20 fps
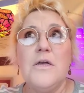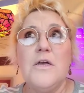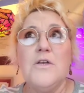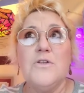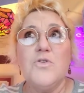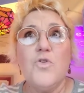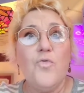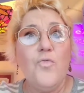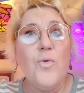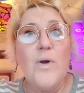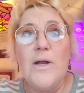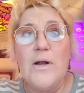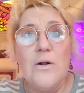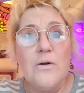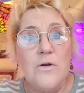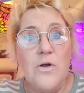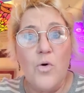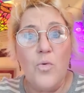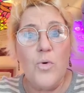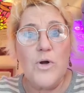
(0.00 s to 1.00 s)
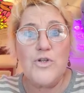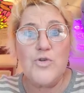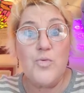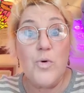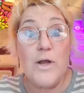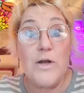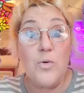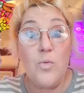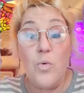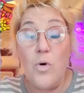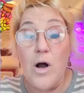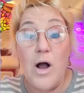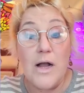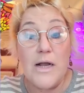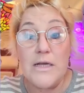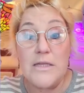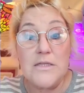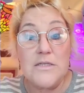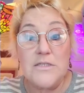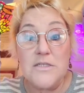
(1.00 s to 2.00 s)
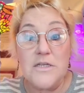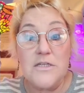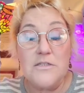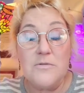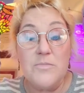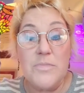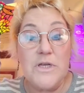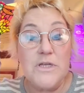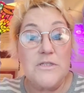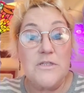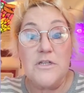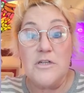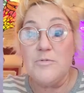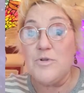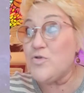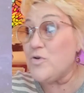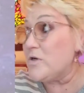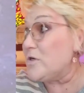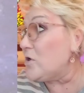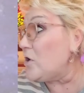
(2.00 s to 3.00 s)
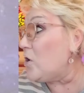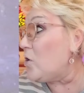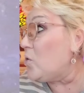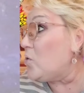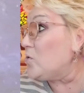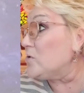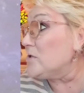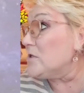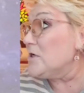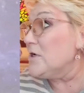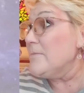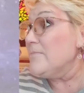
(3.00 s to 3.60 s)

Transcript: So if we don't know which way to walk in the season because the enemy's trying to hold